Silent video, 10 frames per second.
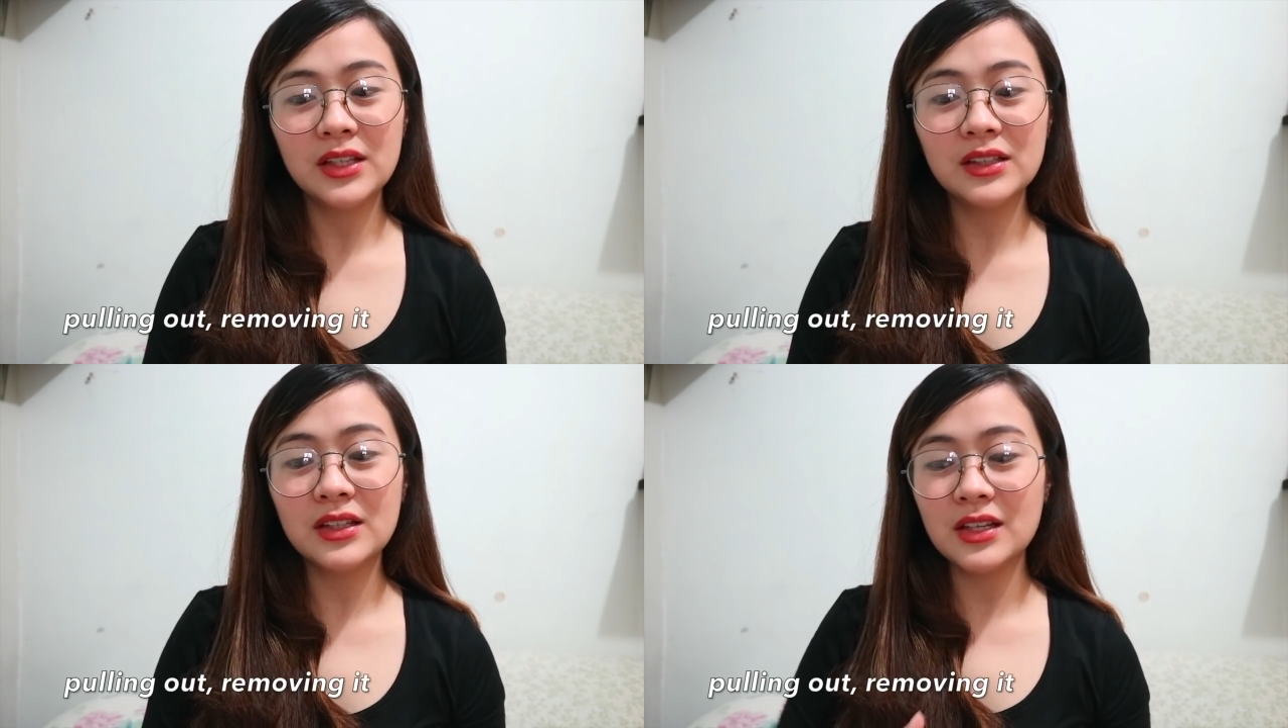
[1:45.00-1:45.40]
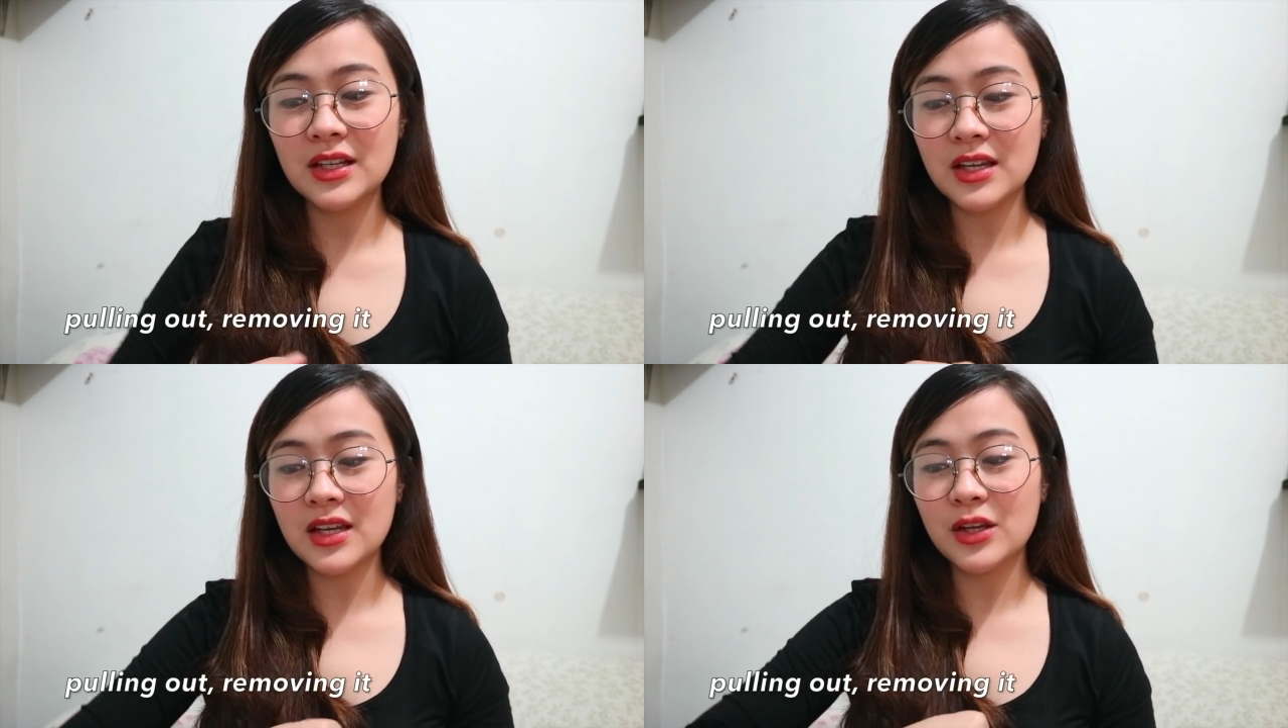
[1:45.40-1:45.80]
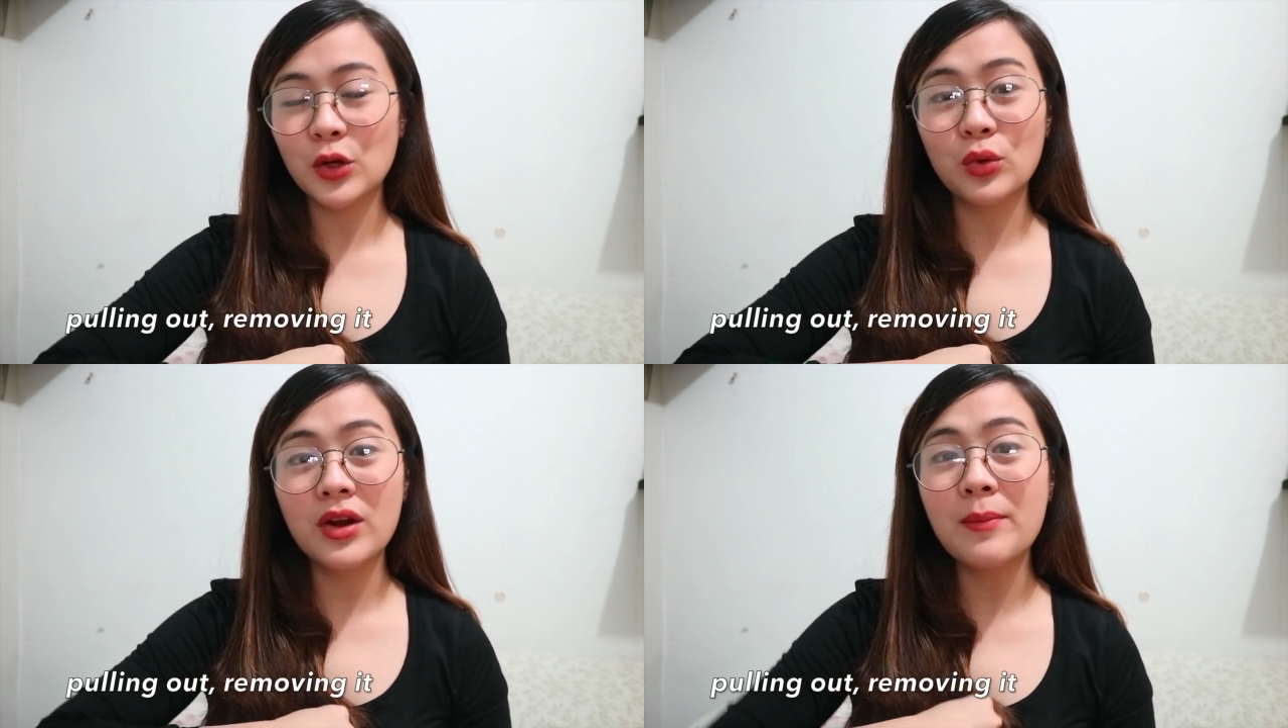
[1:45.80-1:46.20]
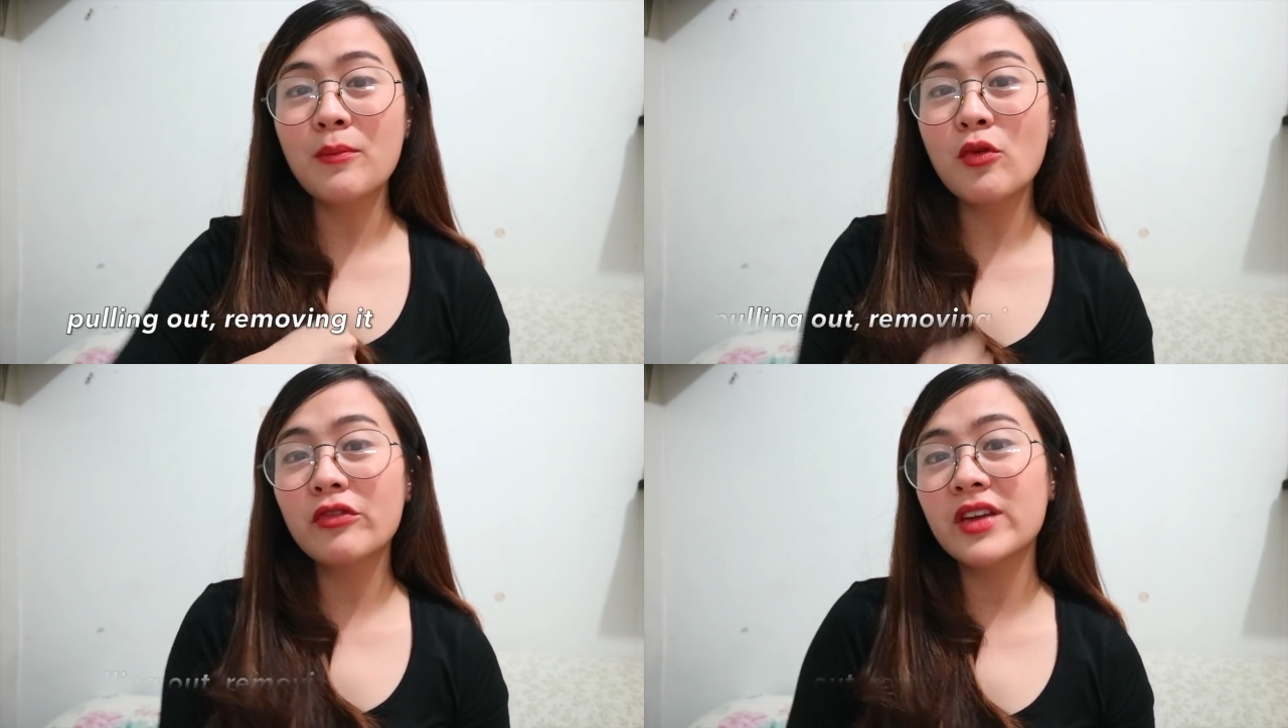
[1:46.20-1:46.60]
Literally, you know,
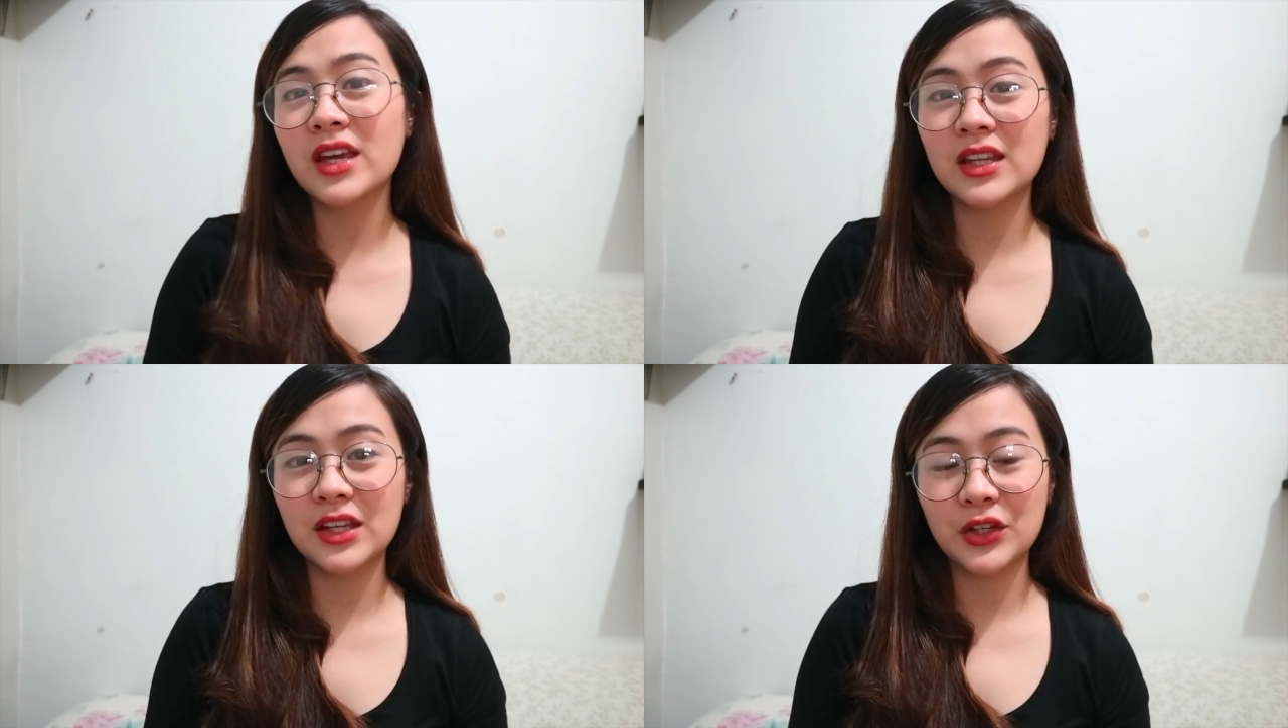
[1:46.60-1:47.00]
removing it